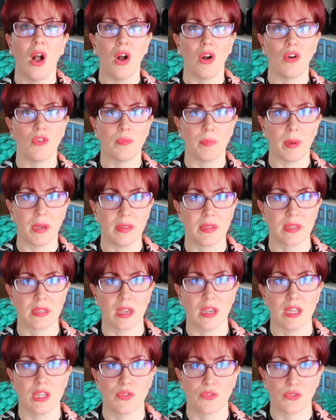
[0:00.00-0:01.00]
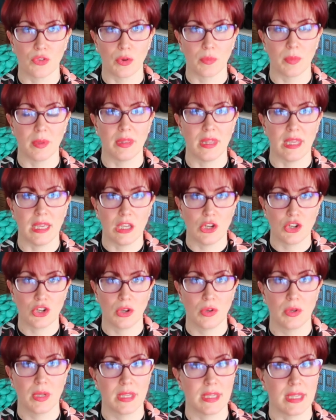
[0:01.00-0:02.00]
of both sides from the
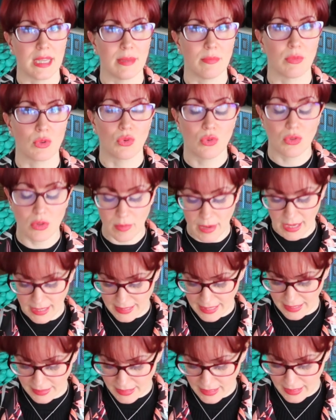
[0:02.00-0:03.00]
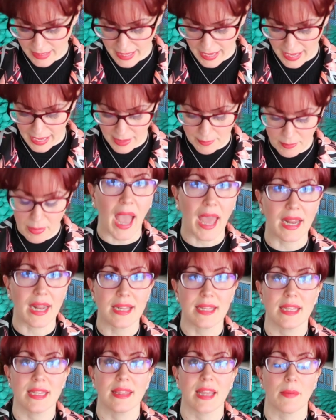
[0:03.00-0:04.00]
shoulder seams all the way down to the hem, and I
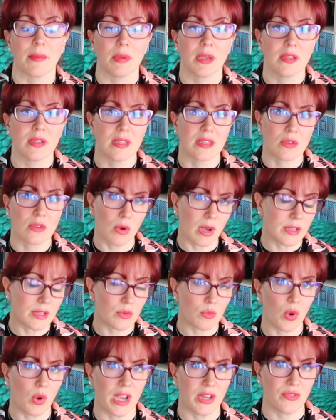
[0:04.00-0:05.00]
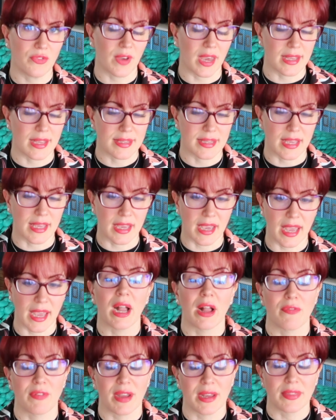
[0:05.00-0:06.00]
did that because it's quite a wide facing.
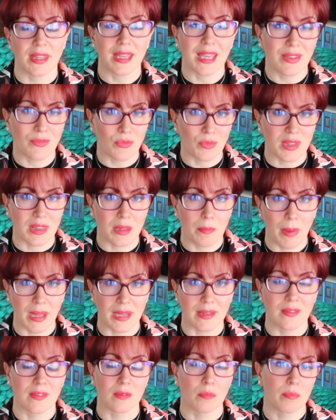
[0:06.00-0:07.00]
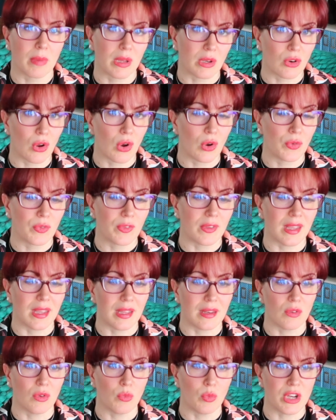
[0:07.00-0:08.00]
I found that even with the buttons and buttonholes
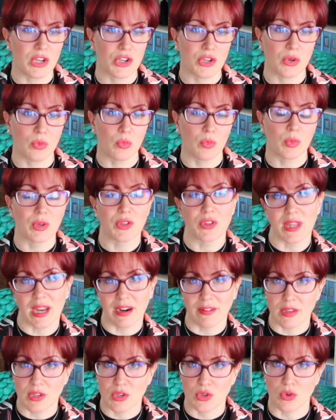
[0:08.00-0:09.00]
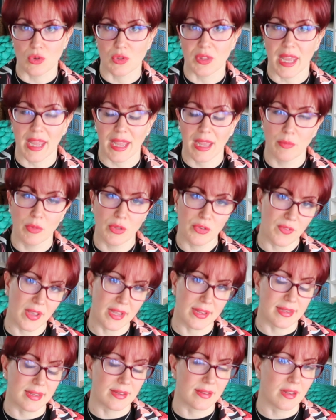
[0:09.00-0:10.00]
in, which once they're installed they help the
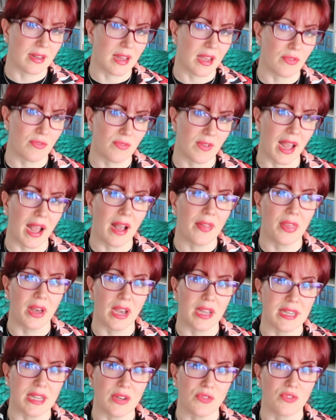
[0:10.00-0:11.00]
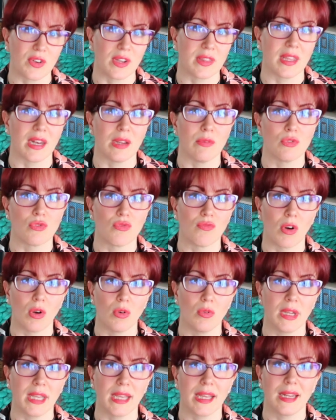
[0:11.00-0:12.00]
facing to lie flat, that I did find that it was
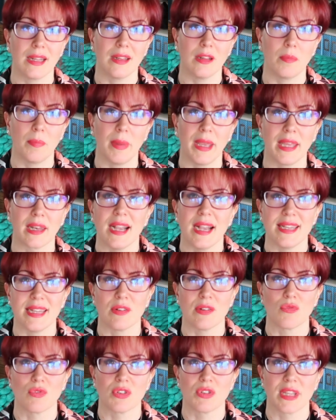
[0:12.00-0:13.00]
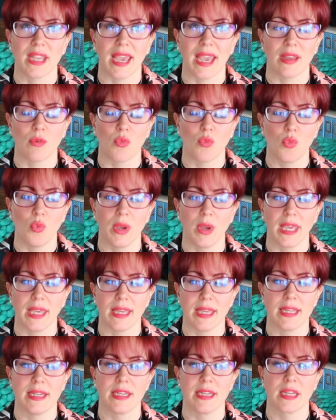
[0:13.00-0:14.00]
rolling a little bit. I didn't want to get
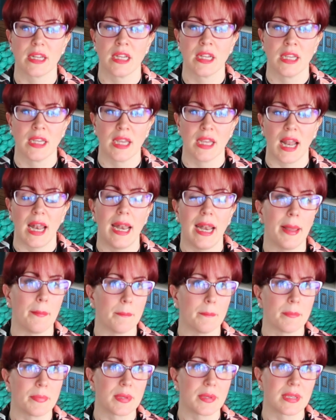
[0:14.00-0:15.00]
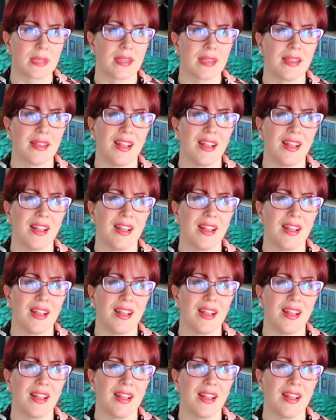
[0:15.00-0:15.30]
weird lumps